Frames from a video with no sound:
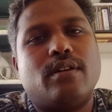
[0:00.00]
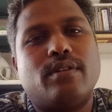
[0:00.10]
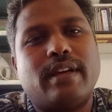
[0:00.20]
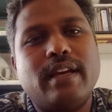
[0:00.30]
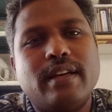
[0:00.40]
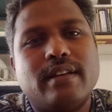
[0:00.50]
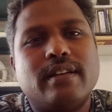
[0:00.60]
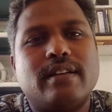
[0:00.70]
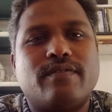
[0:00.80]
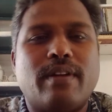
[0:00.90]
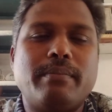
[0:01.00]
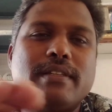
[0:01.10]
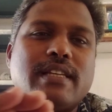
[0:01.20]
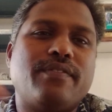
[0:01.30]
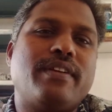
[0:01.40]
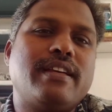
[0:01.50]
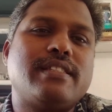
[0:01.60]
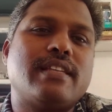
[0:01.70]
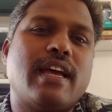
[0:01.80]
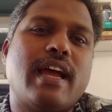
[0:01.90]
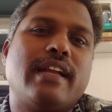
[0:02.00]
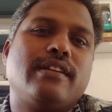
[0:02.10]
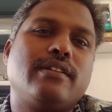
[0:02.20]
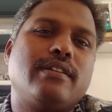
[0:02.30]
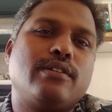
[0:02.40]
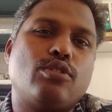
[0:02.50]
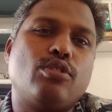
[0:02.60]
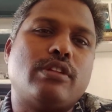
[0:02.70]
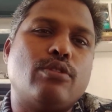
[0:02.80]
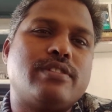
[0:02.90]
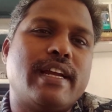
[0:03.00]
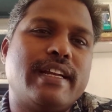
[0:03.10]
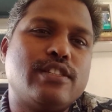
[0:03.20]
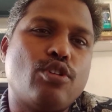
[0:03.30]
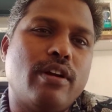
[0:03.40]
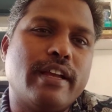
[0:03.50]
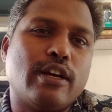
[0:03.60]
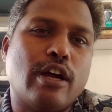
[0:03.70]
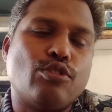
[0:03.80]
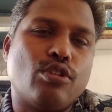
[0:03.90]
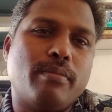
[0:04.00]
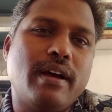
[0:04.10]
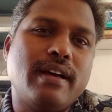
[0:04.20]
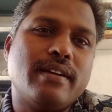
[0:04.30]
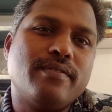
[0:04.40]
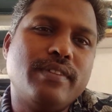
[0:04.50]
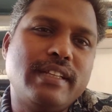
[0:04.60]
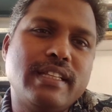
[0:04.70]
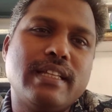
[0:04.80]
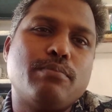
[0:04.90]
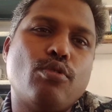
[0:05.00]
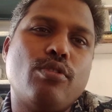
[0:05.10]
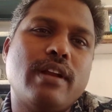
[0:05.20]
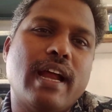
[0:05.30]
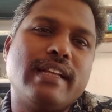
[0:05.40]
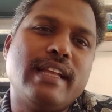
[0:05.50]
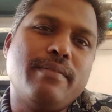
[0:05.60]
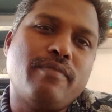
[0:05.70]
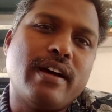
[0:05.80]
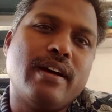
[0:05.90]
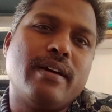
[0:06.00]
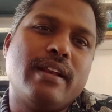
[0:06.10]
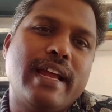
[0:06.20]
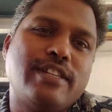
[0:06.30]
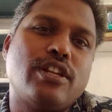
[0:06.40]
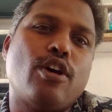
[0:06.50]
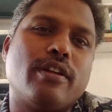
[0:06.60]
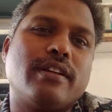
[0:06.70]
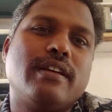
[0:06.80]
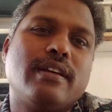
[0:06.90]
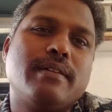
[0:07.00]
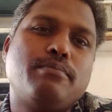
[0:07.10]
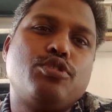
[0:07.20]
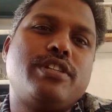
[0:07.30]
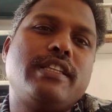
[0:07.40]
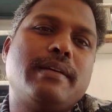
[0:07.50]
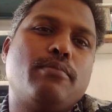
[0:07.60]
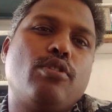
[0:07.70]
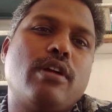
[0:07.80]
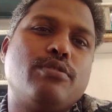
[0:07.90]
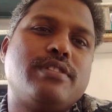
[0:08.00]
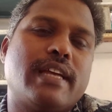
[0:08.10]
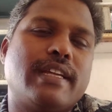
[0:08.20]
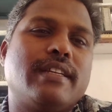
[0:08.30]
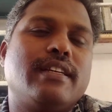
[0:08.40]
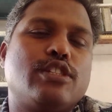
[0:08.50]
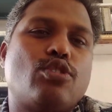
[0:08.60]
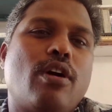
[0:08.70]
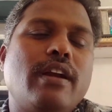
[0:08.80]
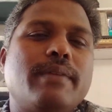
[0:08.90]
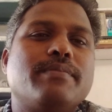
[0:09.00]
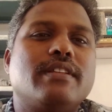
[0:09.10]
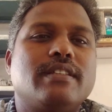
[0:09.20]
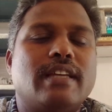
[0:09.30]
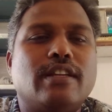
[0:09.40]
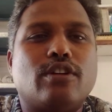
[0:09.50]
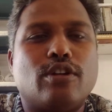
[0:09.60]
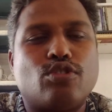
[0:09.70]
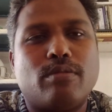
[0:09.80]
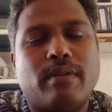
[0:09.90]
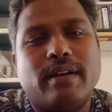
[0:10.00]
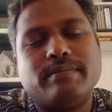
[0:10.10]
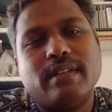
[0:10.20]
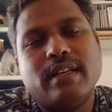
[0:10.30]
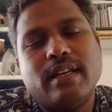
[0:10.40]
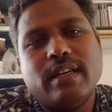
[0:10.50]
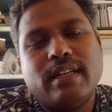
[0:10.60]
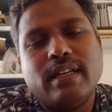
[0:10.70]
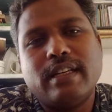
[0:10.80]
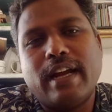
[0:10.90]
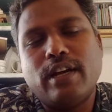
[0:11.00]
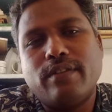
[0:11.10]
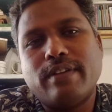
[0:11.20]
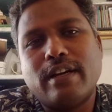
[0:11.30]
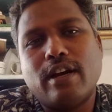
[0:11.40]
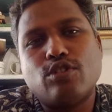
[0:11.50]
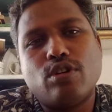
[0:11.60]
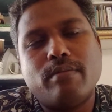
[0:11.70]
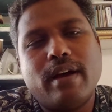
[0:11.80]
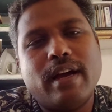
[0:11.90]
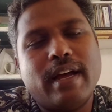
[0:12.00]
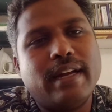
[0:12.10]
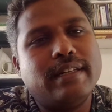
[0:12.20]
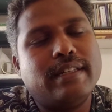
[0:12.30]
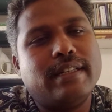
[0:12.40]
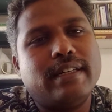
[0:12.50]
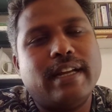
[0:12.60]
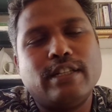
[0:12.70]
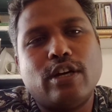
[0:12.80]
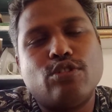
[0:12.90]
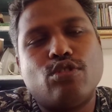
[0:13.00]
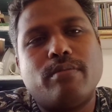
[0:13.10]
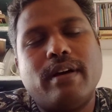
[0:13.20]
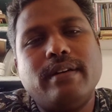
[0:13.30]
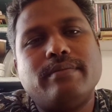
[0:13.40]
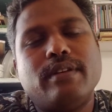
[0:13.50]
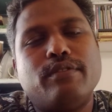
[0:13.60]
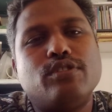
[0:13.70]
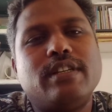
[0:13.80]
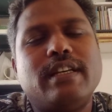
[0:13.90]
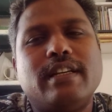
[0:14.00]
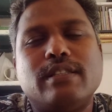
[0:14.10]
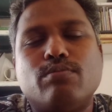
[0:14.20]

Okay, from the surface and growth outside is called ecchondroma. Within the bone and then later on pushing the bone outside is called enchondroma. In kind of enchondroma and uh, enchondroma, if you see it is